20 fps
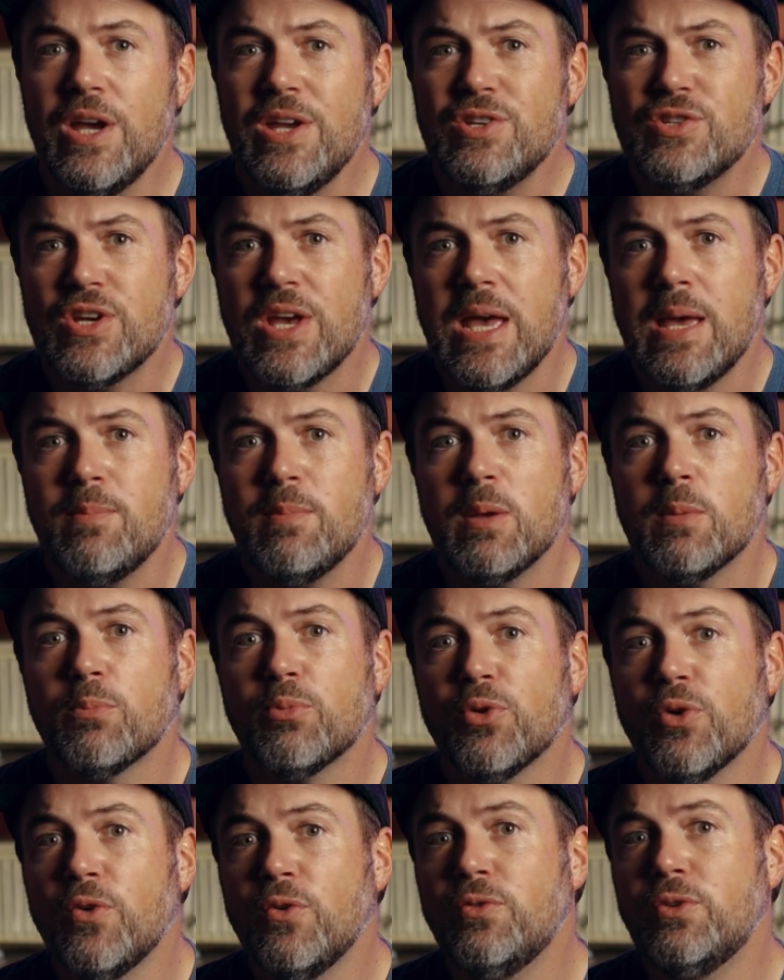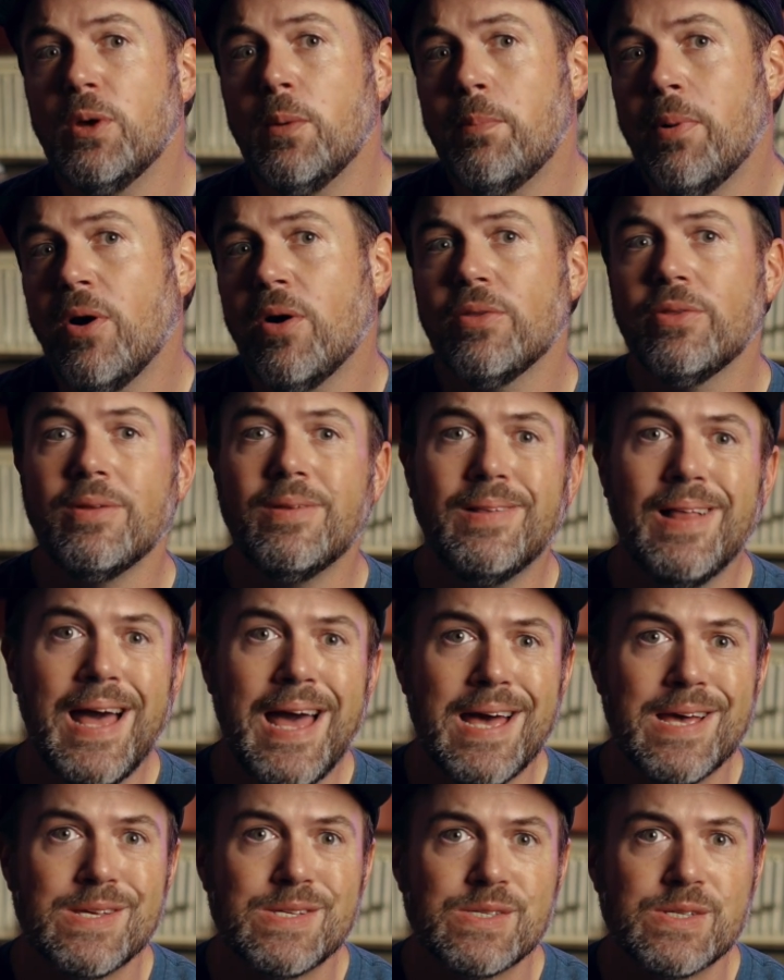each game improved upon the
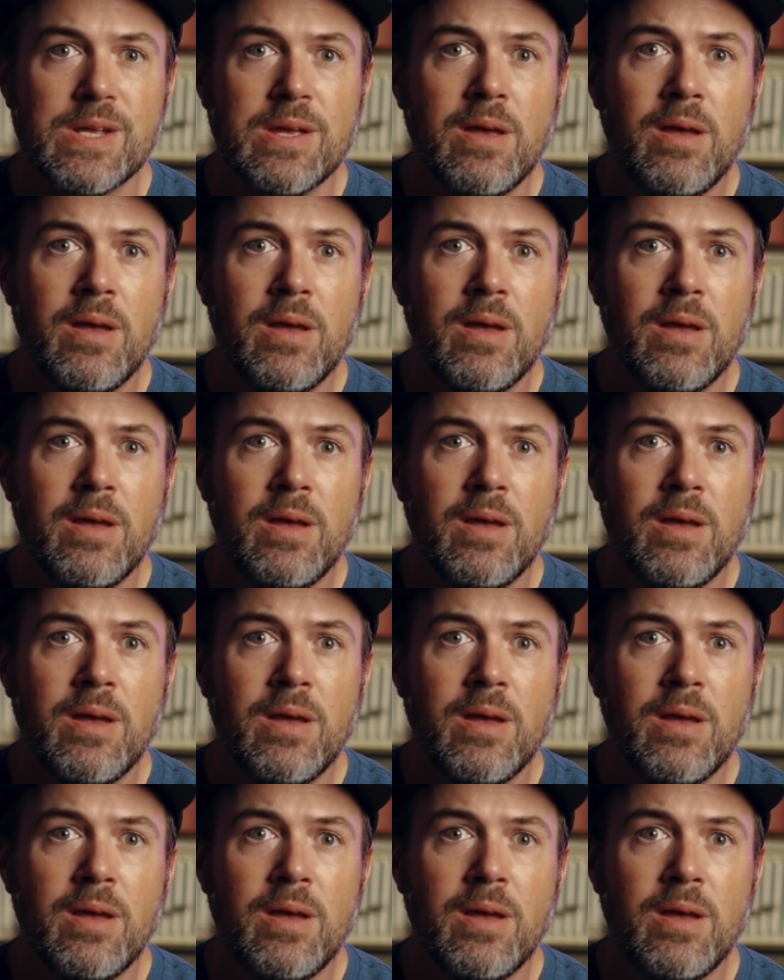last.